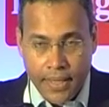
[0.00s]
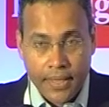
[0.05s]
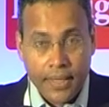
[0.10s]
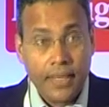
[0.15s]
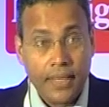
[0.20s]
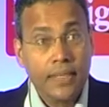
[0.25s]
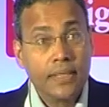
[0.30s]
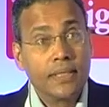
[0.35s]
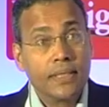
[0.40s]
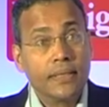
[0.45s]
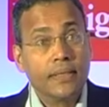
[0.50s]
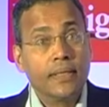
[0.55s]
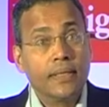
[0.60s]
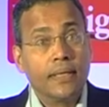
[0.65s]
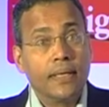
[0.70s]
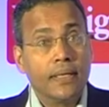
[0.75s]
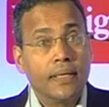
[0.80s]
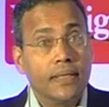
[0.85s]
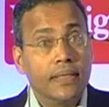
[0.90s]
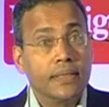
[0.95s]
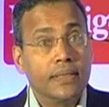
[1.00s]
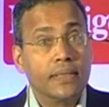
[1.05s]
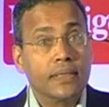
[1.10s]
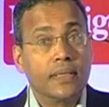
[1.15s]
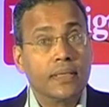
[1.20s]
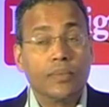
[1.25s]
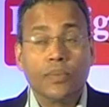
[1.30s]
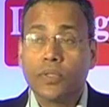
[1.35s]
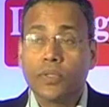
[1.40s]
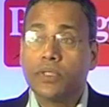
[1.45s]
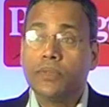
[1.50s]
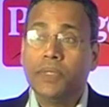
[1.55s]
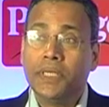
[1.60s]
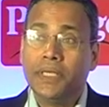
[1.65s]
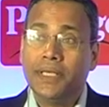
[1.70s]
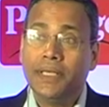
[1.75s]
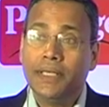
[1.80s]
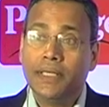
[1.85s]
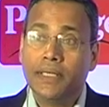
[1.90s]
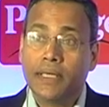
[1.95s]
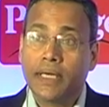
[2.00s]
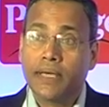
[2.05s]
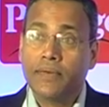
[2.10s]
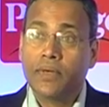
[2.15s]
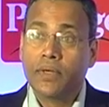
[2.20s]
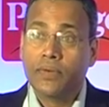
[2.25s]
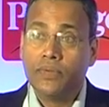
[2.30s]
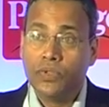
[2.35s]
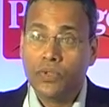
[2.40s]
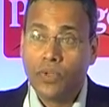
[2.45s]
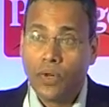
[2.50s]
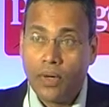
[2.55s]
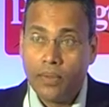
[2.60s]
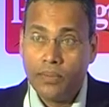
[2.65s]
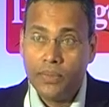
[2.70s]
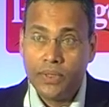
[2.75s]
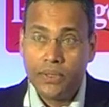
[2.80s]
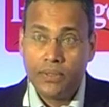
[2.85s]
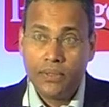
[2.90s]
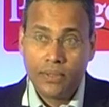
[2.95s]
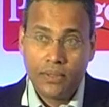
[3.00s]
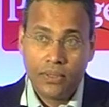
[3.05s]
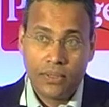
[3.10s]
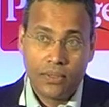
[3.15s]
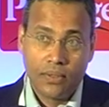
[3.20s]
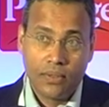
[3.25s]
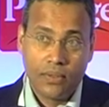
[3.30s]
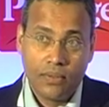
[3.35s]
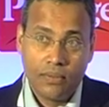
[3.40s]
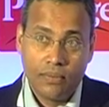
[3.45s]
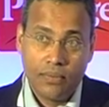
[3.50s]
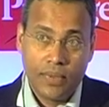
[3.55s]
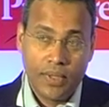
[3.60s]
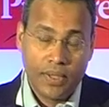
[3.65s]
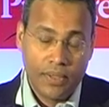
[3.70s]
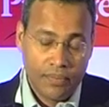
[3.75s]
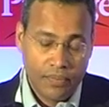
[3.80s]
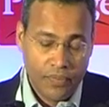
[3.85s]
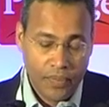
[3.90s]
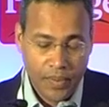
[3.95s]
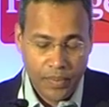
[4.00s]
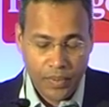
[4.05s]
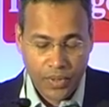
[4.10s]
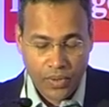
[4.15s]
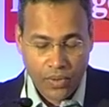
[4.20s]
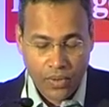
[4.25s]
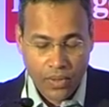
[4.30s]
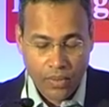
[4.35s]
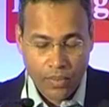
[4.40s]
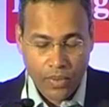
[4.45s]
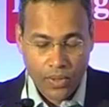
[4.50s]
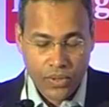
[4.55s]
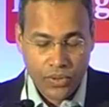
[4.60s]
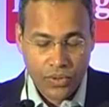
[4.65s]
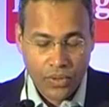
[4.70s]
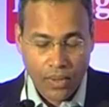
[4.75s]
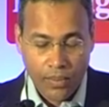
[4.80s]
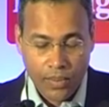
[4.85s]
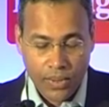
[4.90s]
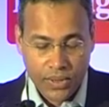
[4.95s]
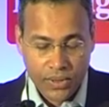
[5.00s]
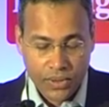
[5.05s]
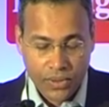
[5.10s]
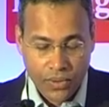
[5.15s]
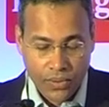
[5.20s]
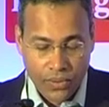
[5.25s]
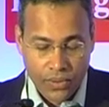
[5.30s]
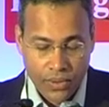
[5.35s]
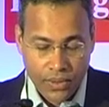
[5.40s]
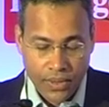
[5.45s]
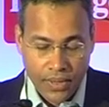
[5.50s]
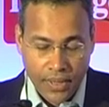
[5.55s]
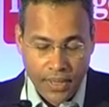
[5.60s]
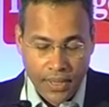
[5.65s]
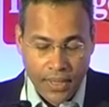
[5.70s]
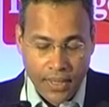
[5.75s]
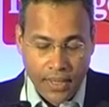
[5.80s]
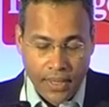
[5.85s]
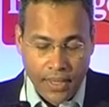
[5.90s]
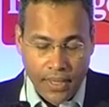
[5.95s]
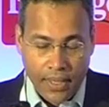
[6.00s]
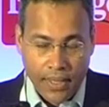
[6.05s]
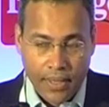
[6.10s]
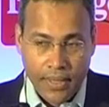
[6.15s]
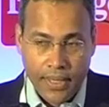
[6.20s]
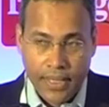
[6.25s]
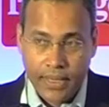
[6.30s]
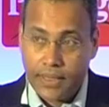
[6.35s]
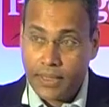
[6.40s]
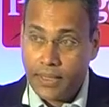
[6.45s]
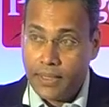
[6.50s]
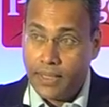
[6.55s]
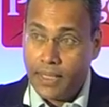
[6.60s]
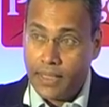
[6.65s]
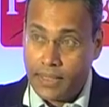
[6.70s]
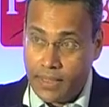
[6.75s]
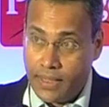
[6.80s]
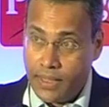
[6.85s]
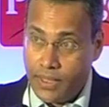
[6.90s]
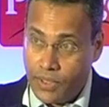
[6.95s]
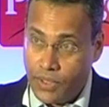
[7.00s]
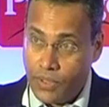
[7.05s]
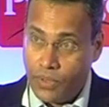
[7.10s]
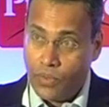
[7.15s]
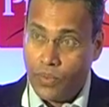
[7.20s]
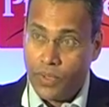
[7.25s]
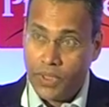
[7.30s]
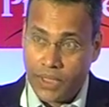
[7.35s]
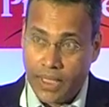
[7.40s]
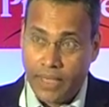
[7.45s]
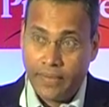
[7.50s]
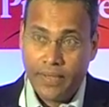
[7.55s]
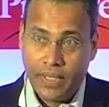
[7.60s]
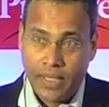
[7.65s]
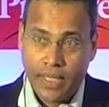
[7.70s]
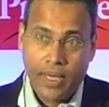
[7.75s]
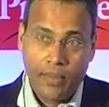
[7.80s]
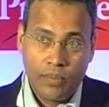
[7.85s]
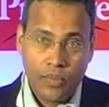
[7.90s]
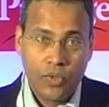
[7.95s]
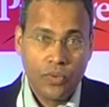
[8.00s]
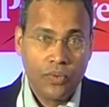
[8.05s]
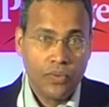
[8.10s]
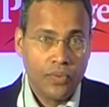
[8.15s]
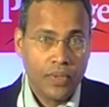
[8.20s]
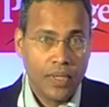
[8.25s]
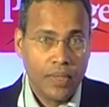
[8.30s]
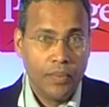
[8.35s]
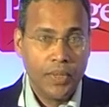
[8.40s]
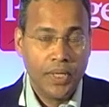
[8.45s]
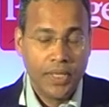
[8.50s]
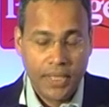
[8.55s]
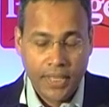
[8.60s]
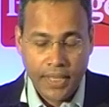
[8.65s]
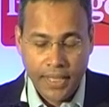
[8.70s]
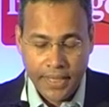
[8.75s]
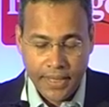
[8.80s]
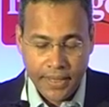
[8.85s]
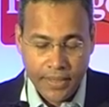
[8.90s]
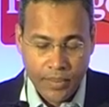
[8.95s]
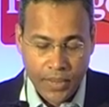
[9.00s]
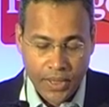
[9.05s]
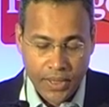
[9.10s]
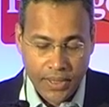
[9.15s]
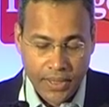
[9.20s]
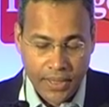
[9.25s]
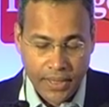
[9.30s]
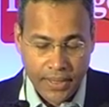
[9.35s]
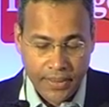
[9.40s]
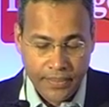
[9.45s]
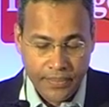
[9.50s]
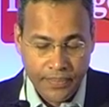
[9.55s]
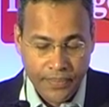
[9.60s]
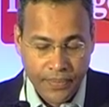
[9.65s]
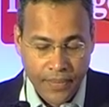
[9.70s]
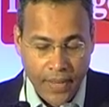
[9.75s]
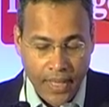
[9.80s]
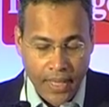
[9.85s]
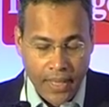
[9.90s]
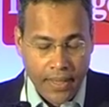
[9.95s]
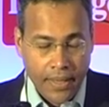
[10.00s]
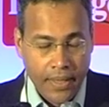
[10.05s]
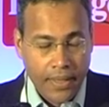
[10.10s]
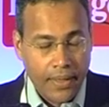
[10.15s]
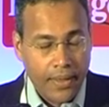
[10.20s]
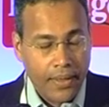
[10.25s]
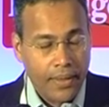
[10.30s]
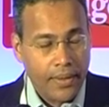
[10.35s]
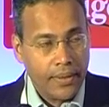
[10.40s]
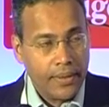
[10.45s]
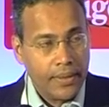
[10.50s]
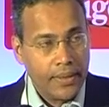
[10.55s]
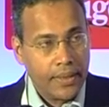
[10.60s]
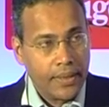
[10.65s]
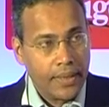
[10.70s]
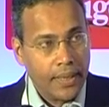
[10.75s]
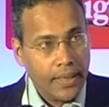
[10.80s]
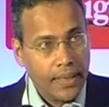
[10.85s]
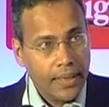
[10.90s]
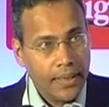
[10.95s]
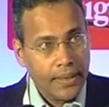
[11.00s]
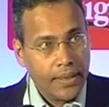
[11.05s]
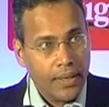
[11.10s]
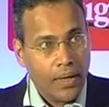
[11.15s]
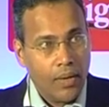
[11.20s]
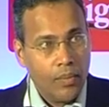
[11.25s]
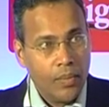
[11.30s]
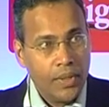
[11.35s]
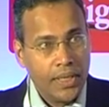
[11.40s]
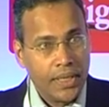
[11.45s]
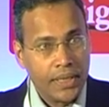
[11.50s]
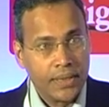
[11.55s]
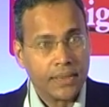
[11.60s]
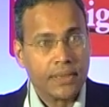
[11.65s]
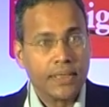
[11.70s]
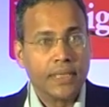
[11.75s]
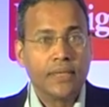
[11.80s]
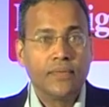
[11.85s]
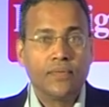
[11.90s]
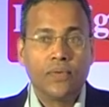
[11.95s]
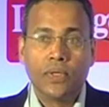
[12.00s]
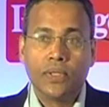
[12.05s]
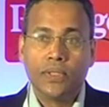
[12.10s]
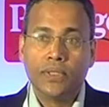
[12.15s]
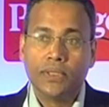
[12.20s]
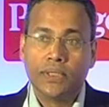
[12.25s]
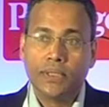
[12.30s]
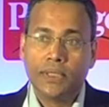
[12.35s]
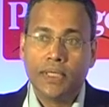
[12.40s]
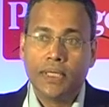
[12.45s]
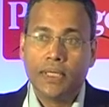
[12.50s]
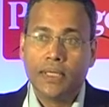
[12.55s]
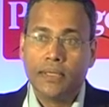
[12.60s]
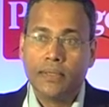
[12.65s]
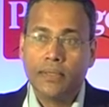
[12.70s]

In addition, this is supposed to be a key driver of jobs. So if people talk about jobless growth, that's an issue which I will come to a minute later, but the target government has set for this